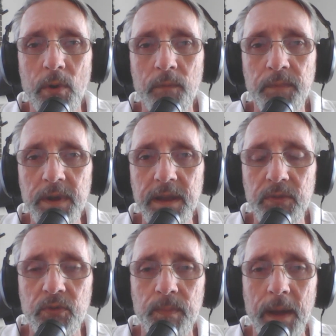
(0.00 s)
Don't forget
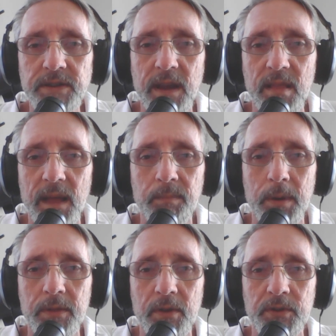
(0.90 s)
to smash that like
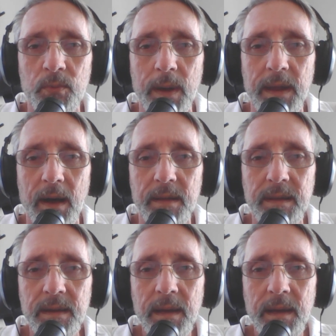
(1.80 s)
button on your way out.